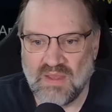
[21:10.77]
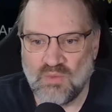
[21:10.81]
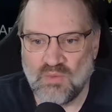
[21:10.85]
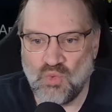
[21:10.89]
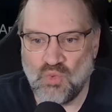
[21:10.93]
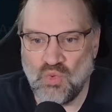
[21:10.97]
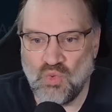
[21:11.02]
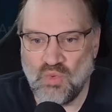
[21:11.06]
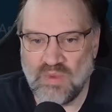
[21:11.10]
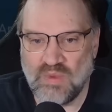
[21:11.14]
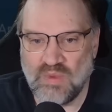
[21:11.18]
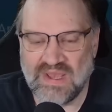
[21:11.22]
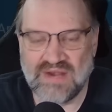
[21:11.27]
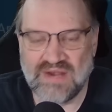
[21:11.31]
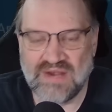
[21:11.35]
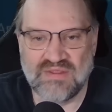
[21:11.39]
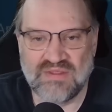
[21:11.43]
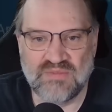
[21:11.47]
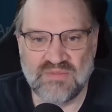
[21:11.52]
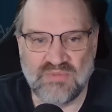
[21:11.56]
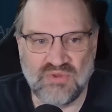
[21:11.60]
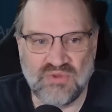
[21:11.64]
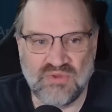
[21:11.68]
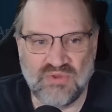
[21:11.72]
Ooh, we got
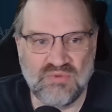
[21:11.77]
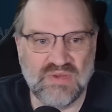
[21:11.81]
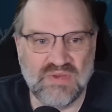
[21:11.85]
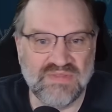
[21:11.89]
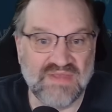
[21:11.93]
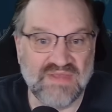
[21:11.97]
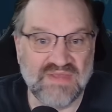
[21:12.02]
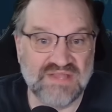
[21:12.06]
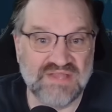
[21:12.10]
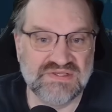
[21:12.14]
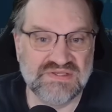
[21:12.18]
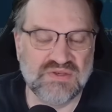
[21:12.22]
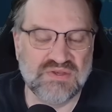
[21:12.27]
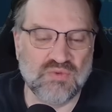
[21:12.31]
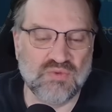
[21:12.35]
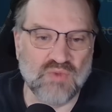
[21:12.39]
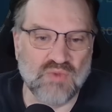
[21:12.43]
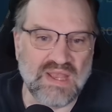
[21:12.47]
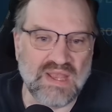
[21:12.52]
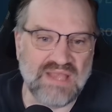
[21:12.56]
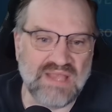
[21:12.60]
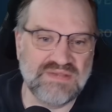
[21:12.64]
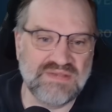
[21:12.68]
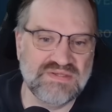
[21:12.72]
another blue one. That's
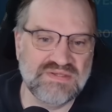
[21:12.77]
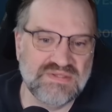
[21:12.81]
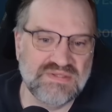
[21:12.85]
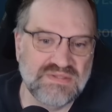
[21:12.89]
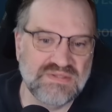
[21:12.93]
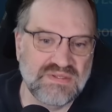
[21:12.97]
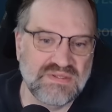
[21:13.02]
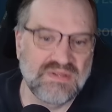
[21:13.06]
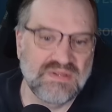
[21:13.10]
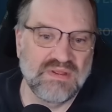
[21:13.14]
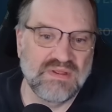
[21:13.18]
great.